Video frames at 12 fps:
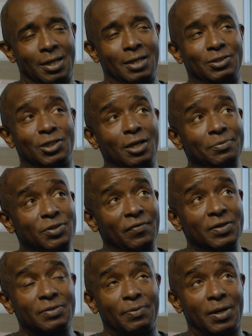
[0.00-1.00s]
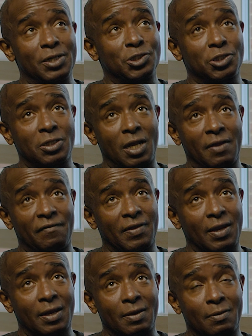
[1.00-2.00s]
In terms of inspiration, I
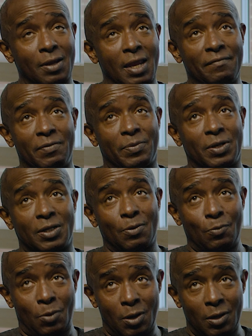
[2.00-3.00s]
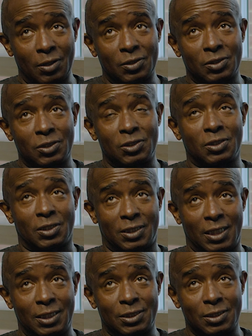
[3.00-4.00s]
think everybody that works and
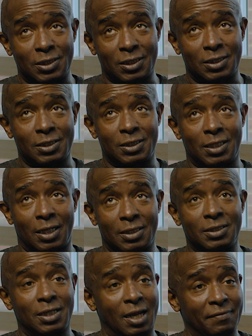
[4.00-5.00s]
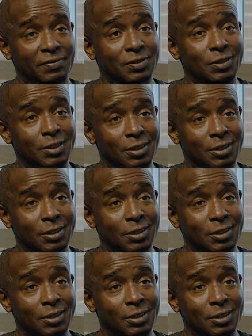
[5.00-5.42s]
succeeds and doesn't duck and dive is an